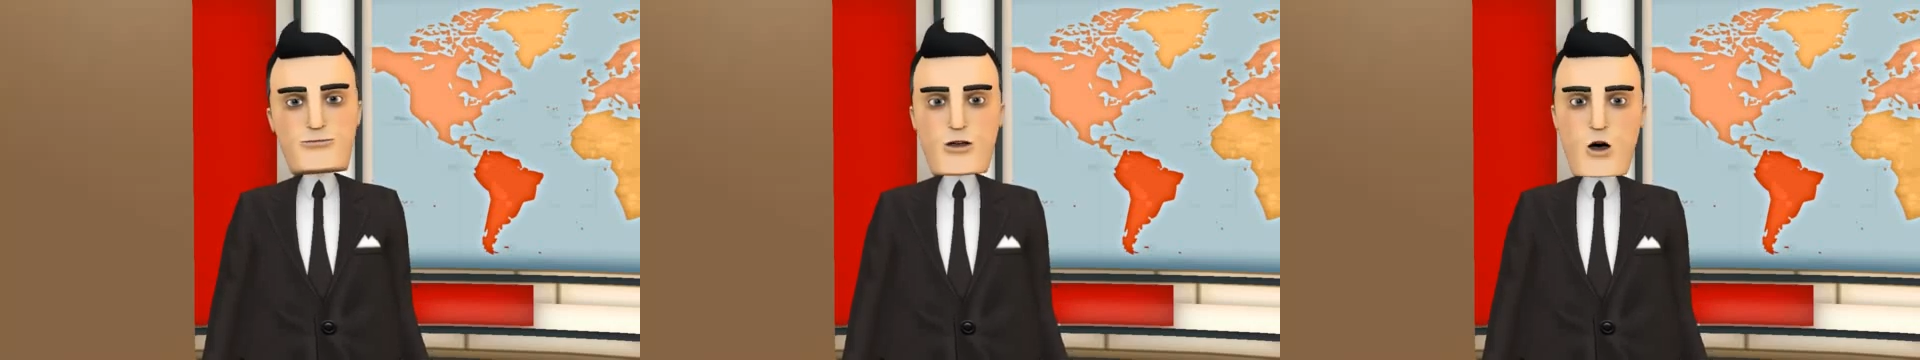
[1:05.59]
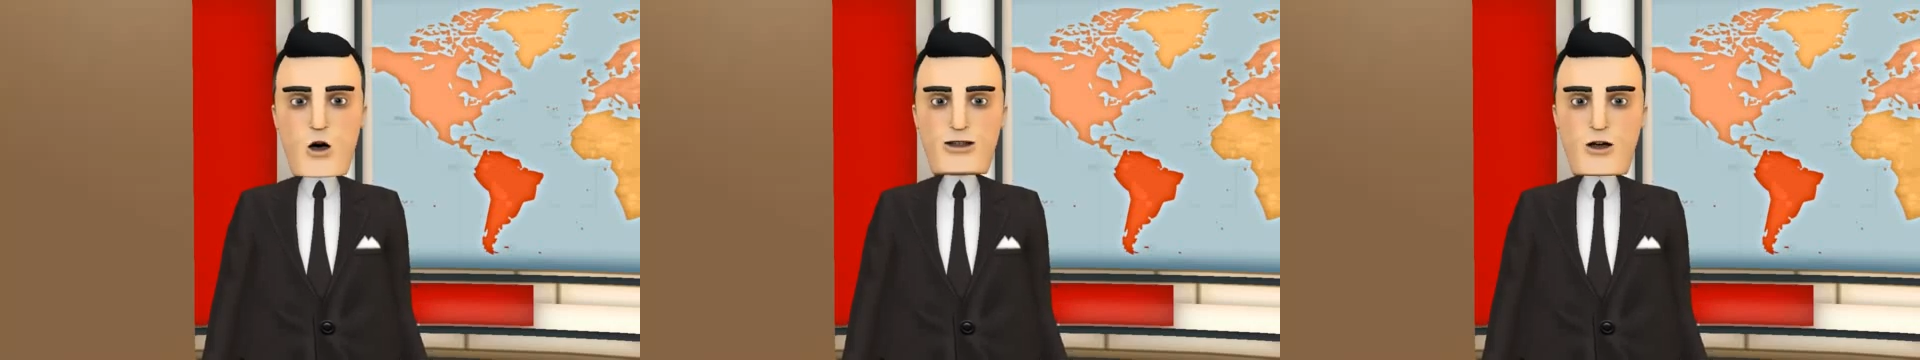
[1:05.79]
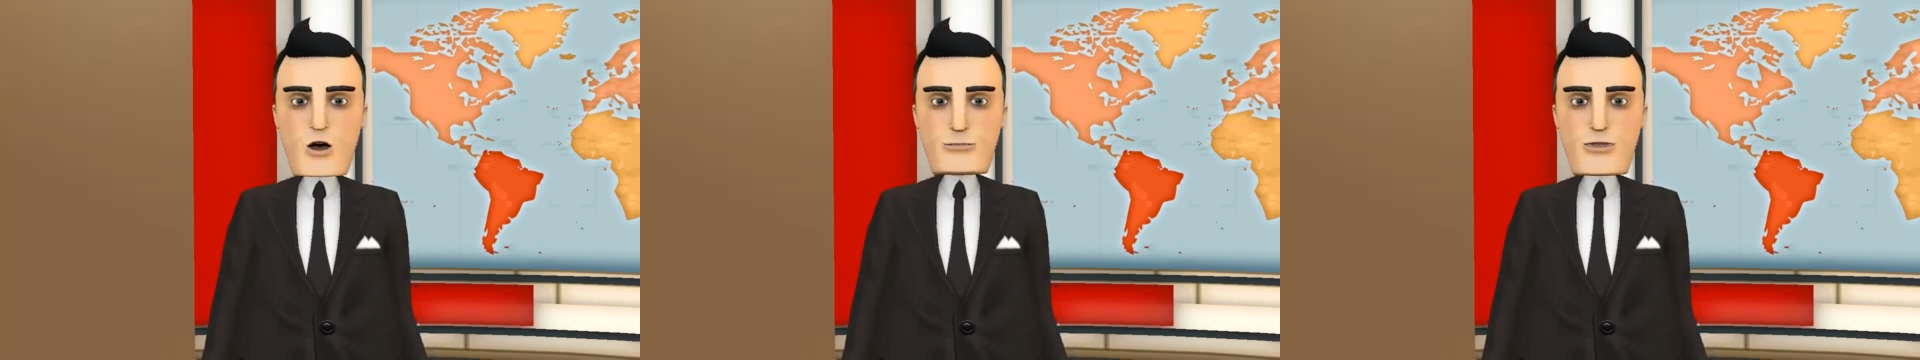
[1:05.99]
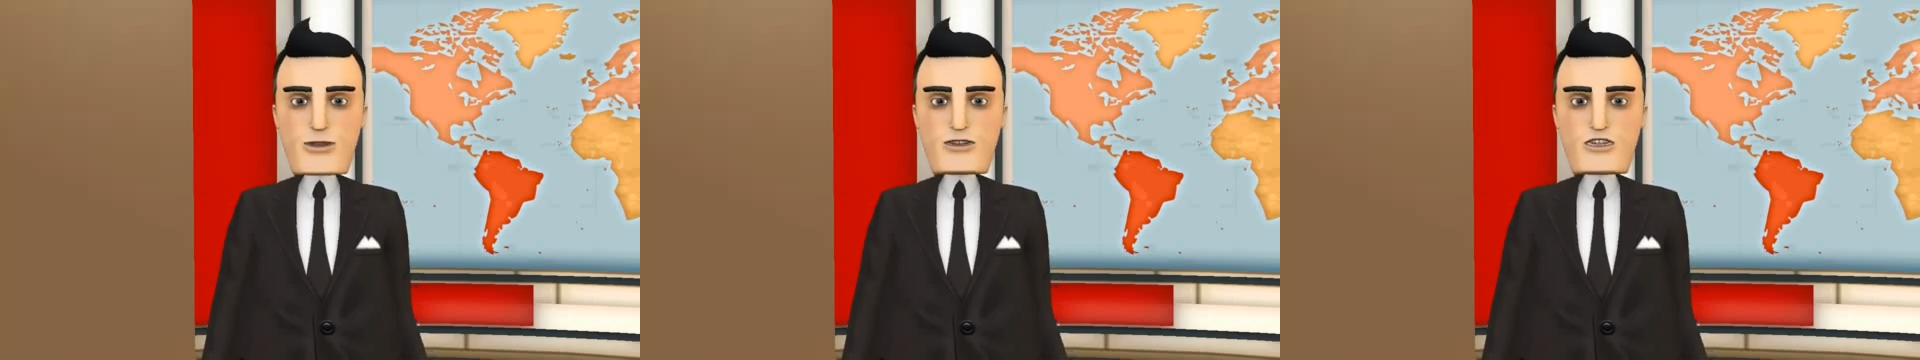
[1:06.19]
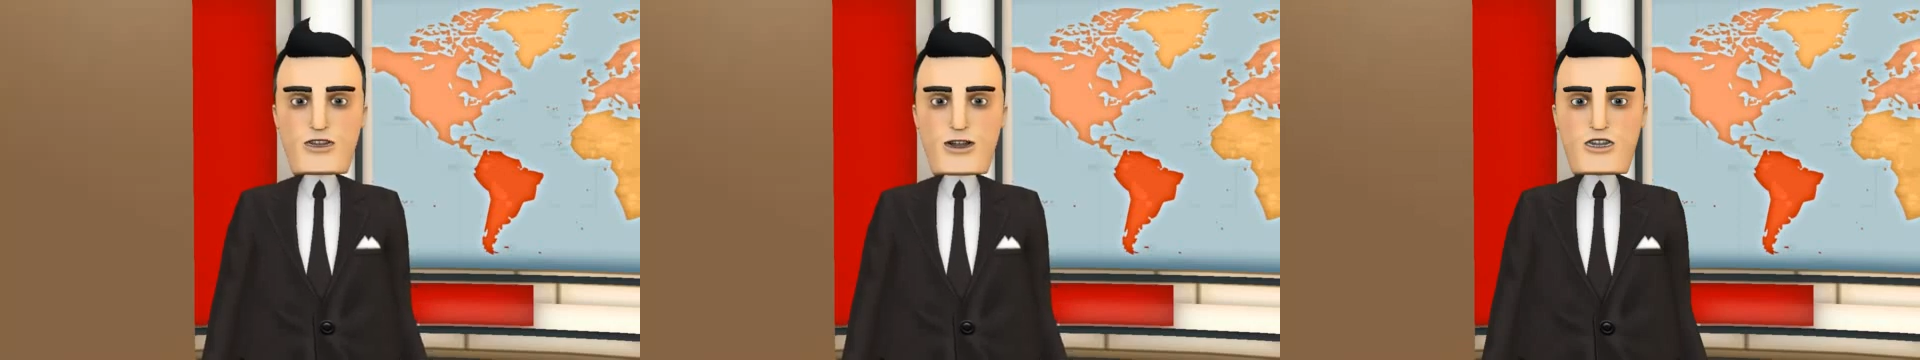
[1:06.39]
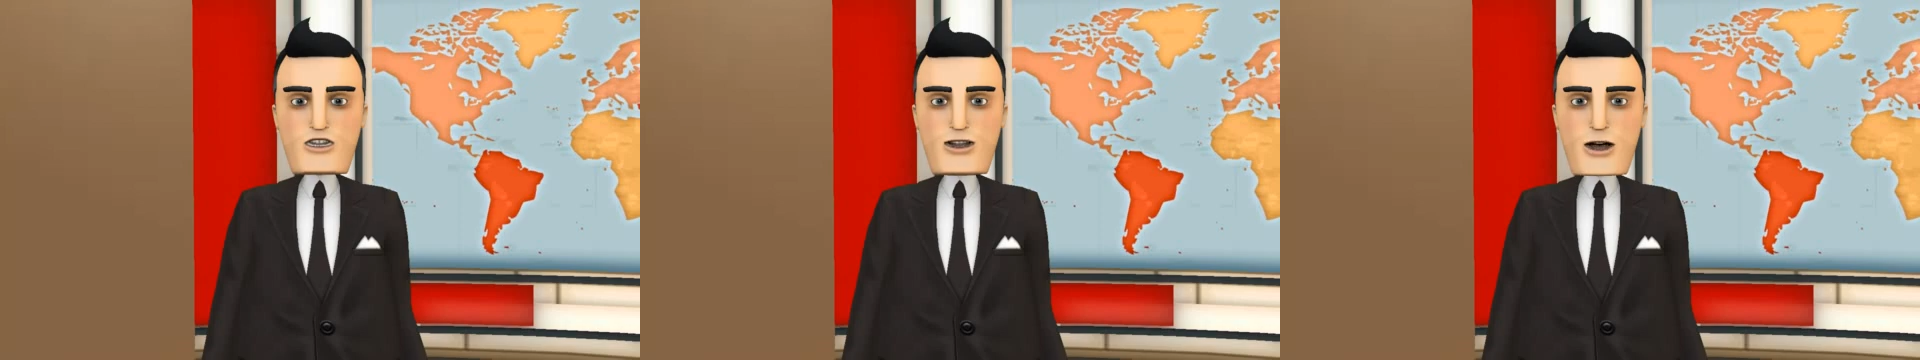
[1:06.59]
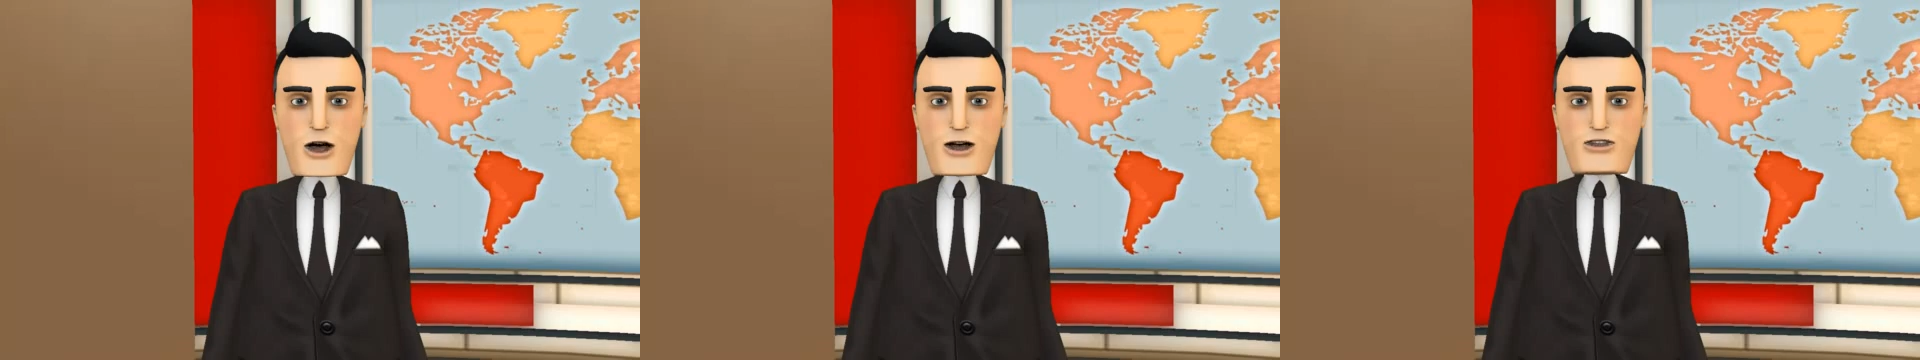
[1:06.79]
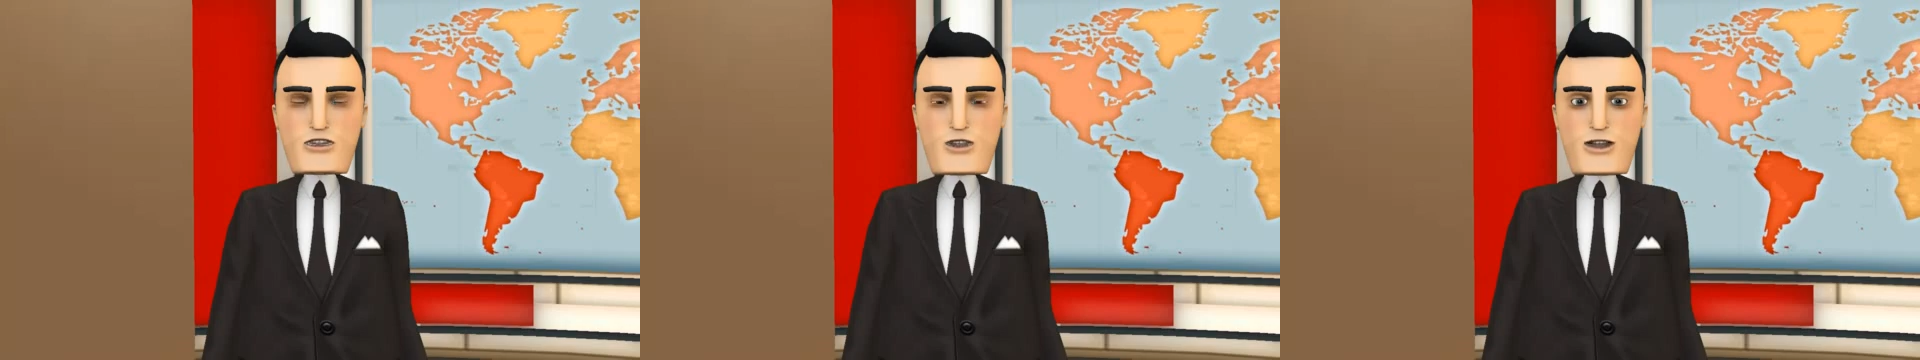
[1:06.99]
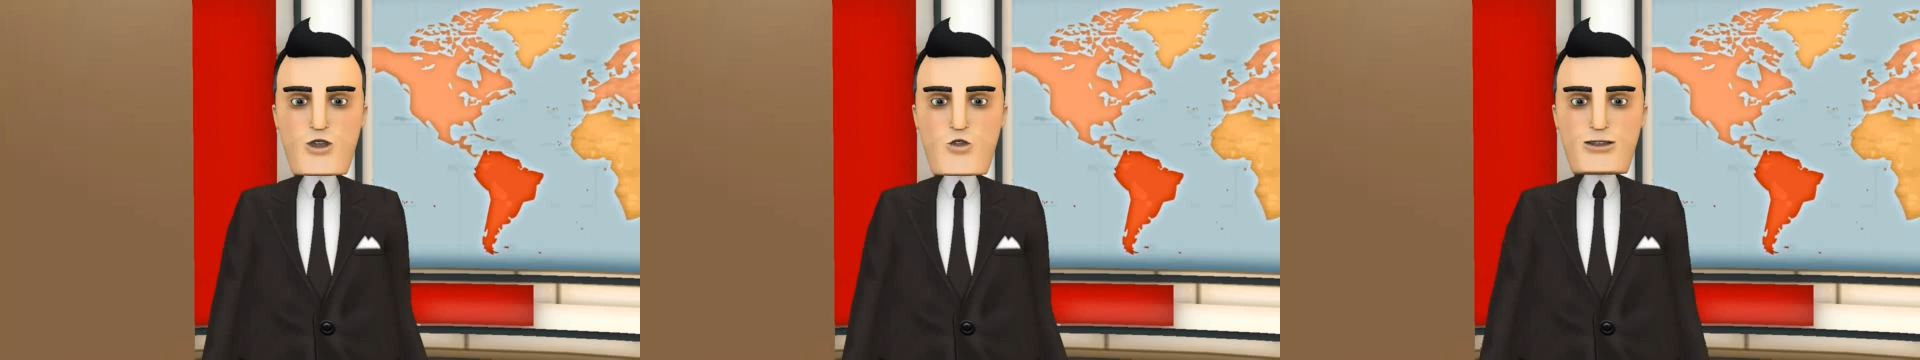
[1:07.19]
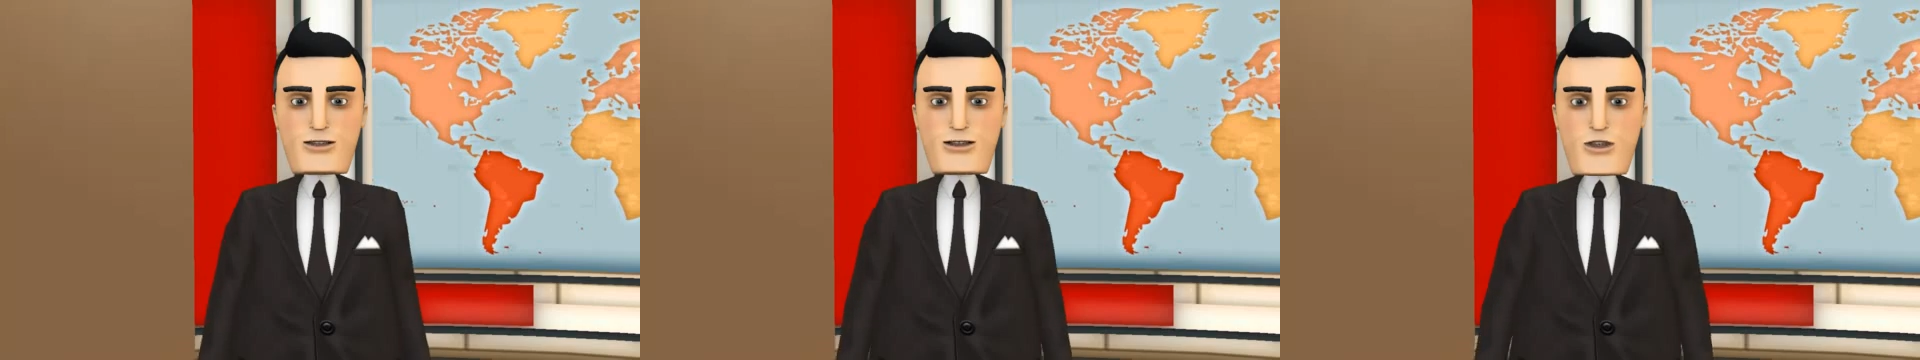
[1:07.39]
Earlier Princess announced they
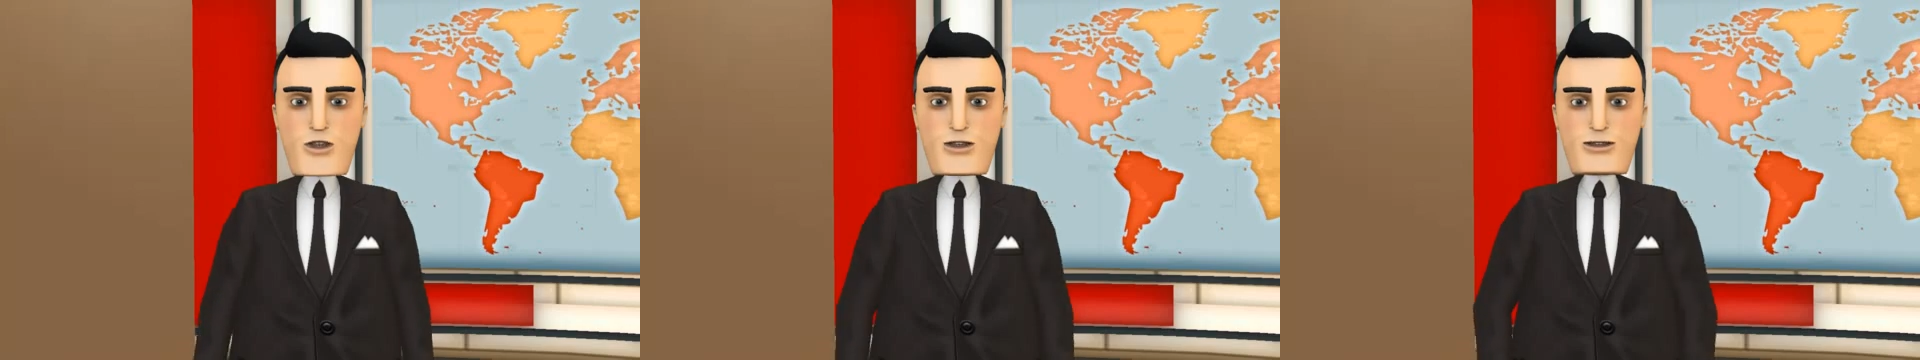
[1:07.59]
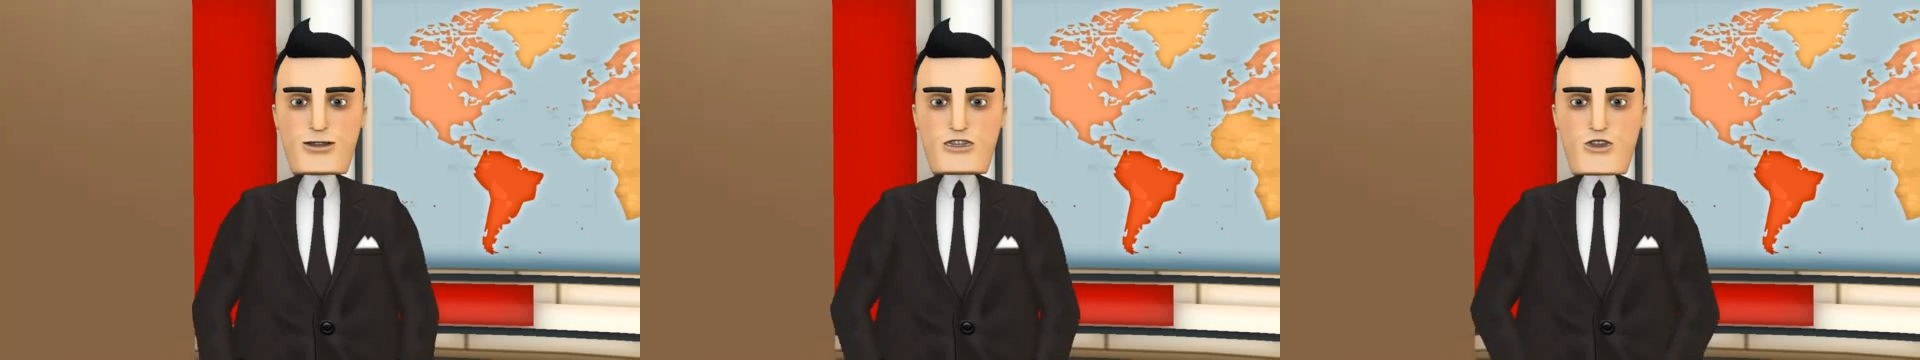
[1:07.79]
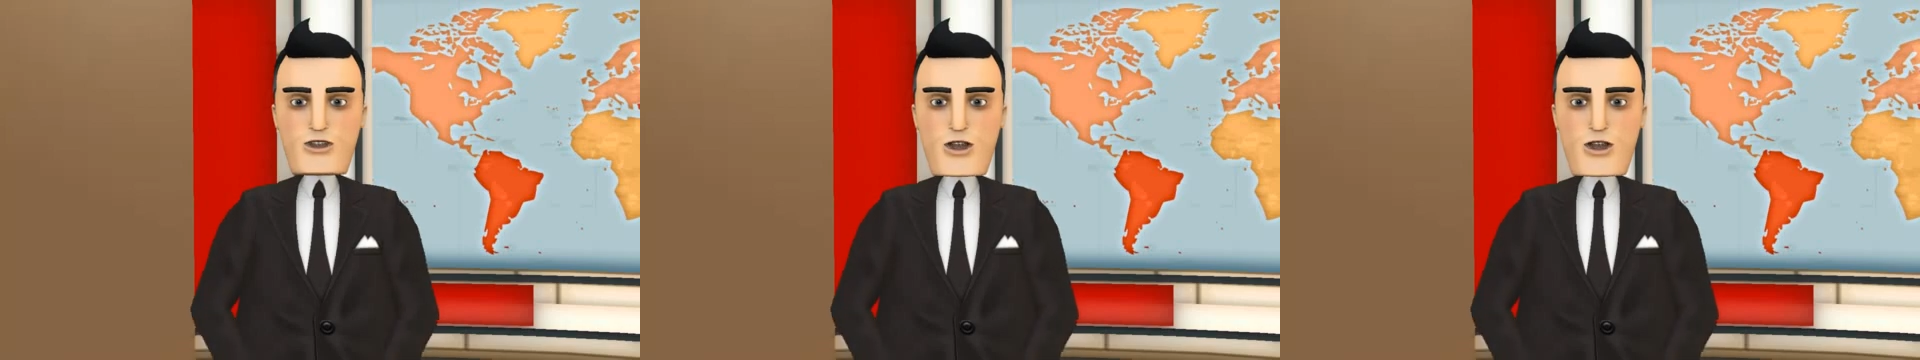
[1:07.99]
would increase